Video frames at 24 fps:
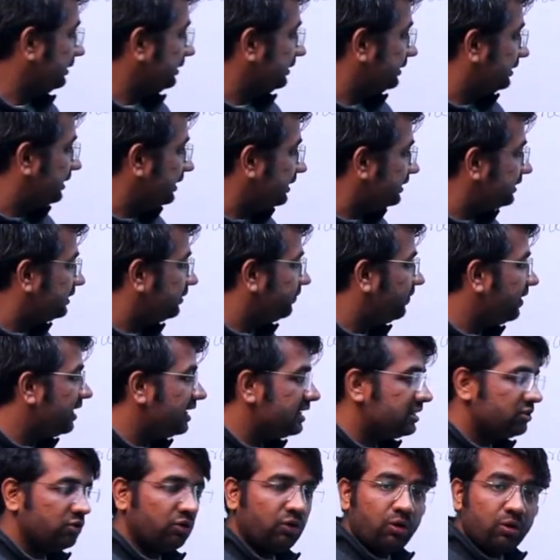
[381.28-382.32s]
this
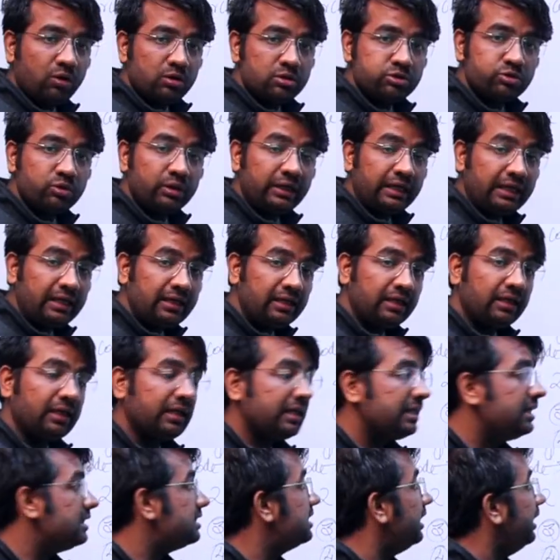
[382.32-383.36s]
phase also
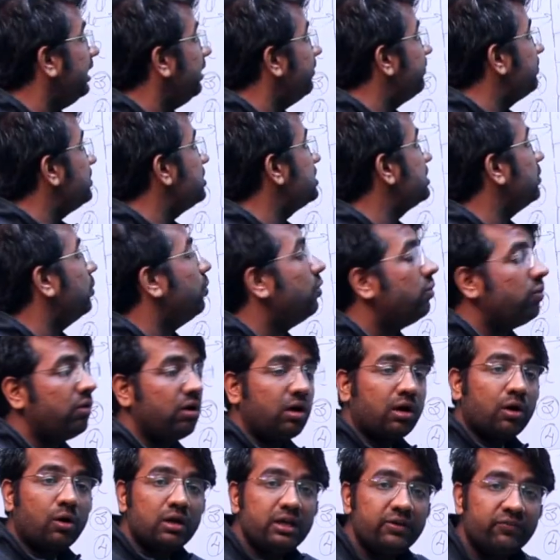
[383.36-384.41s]
increase the
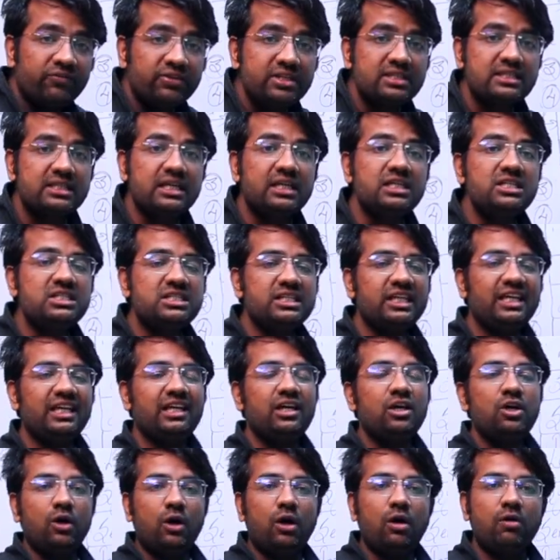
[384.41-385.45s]
overall efficiency
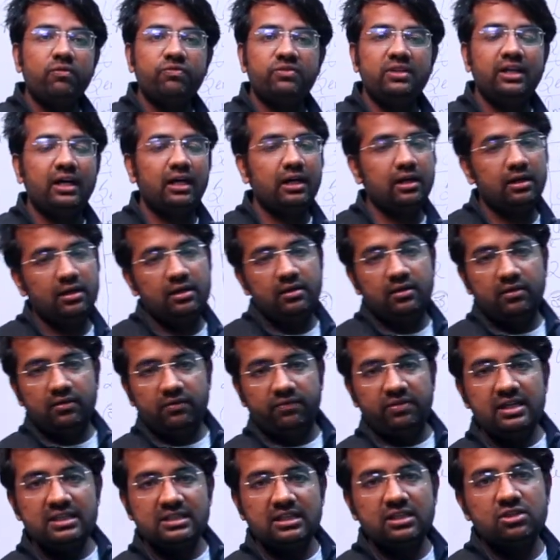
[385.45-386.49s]
of the
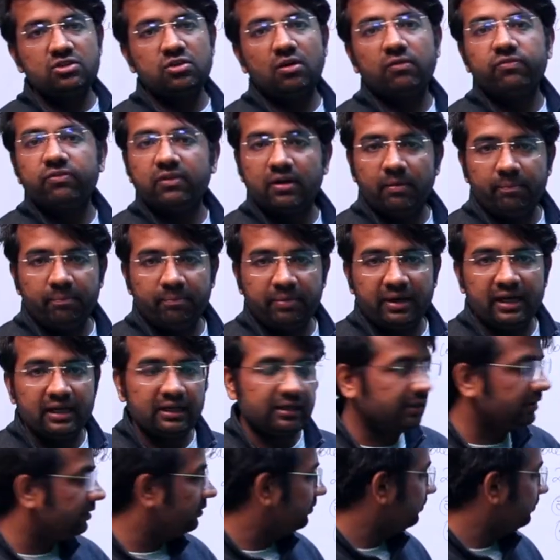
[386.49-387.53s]
phases of compiler.